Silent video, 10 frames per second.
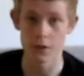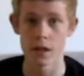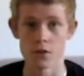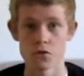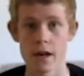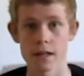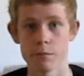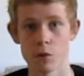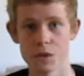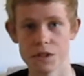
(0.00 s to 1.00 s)
So yeah,
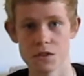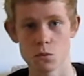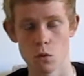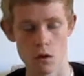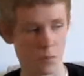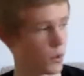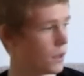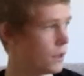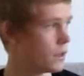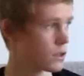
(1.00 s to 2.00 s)
dragging bodies would
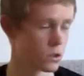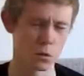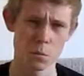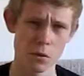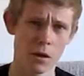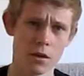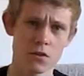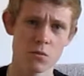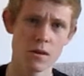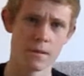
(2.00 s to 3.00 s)
be pretty
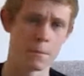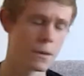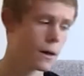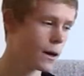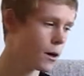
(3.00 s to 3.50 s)
sweet.